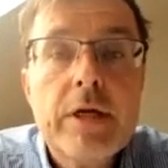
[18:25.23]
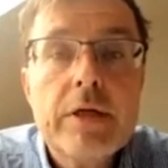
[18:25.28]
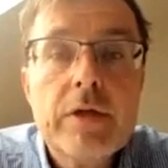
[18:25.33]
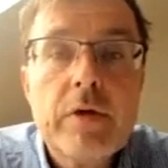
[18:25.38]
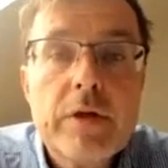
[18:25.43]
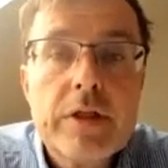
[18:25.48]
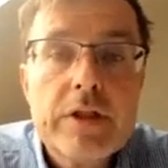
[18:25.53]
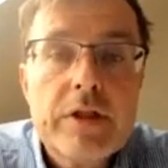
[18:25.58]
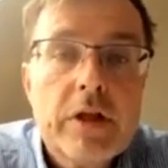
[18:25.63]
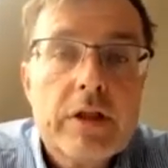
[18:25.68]

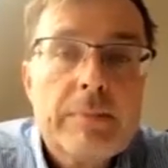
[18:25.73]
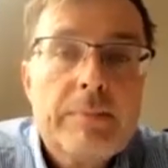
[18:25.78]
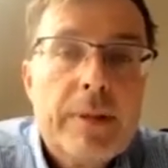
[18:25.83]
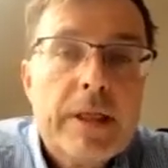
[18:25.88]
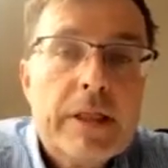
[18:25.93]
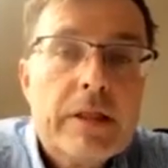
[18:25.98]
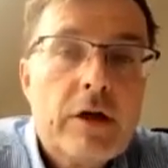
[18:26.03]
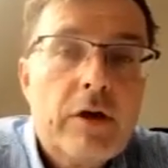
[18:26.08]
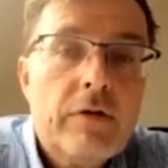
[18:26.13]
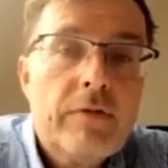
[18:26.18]
So it's not
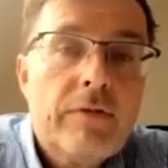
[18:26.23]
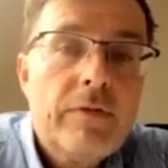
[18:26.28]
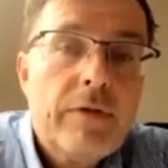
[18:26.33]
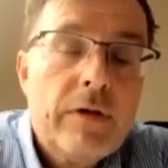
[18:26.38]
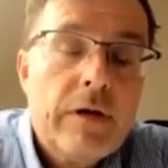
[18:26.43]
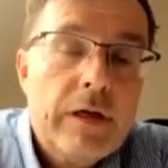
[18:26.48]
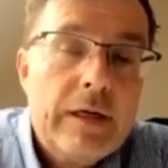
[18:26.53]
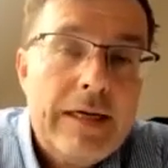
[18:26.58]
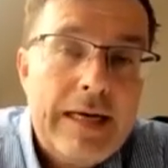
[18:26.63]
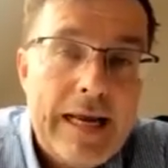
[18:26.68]
matter of
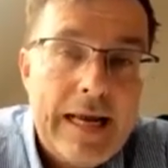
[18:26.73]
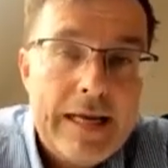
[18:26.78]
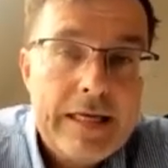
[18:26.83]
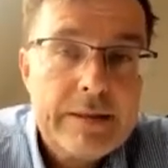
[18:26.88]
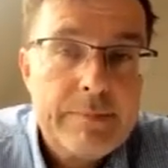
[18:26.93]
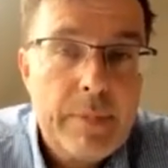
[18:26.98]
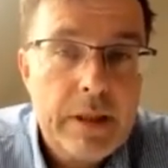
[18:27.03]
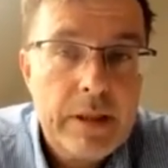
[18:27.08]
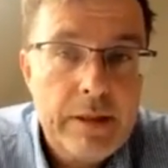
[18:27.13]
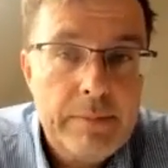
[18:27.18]

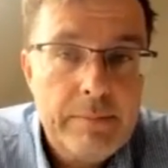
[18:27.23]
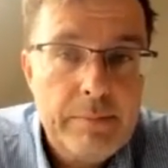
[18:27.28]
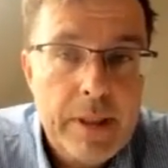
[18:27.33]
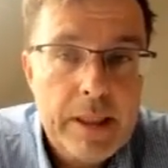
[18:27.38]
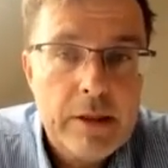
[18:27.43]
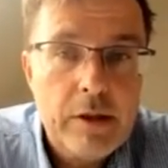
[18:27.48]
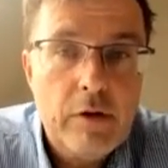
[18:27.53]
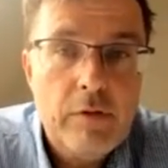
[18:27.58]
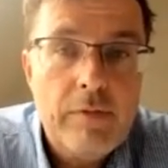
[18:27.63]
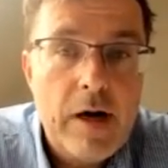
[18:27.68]
days, but in
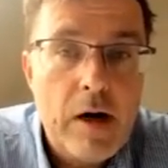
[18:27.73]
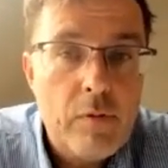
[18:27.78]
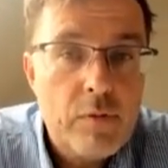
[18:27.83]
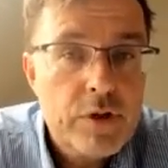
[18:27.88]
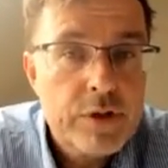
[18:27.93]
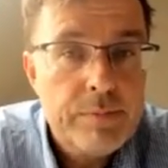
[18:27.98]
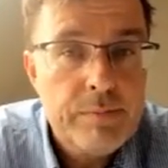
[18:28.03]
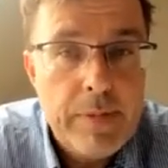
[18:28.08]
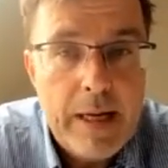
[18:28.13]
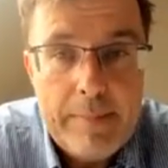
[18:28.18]
matter of
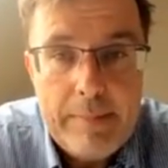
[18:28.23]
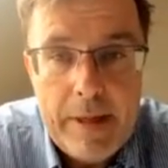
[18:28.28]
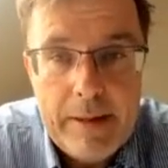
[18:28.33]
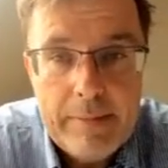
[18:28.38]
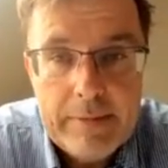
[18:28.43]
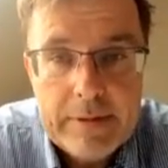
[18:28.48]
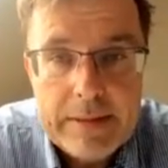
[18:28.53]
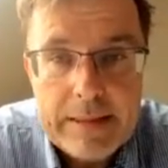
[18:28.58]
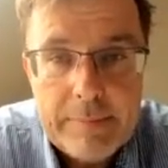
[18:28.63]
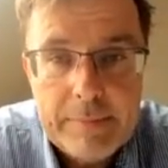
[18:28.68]
hours,
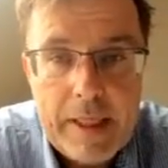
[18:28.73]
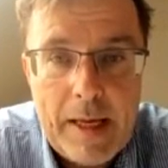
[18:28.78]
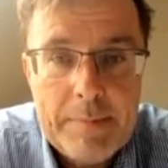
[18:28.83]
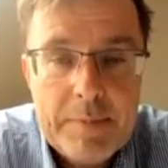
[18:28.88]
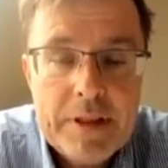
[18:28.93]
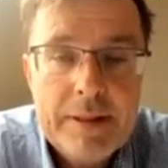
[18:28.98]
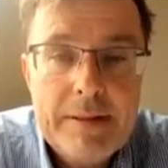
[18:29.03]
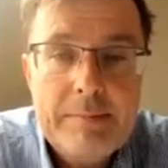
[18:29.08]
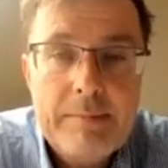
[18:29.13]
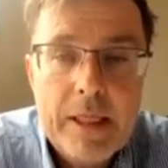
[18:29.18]
maybe
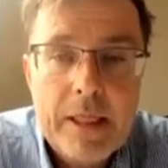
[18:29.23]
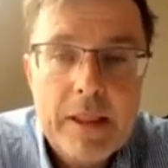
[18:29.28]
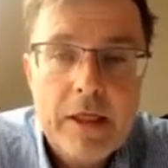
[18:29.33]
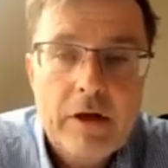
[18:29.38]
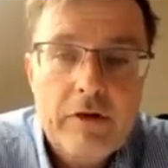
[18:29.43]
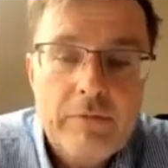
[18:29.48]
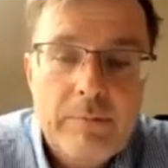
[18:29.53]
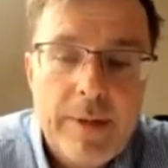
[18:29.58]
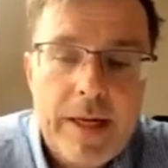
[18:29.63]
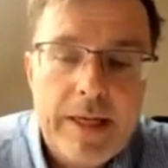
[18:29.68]
sometimes in
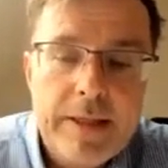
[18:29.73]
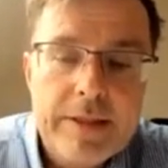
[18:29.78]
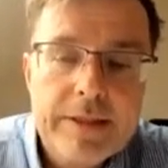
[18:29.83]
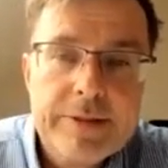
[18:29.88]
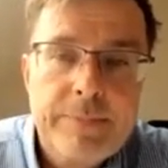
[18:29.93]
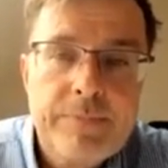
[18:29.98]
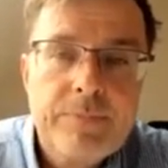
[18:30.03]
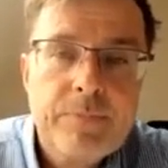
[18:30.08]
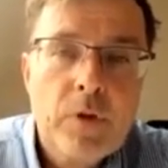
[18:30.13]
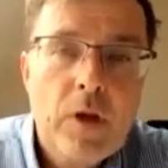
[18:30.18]
matter of
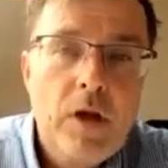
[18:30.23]
minutes.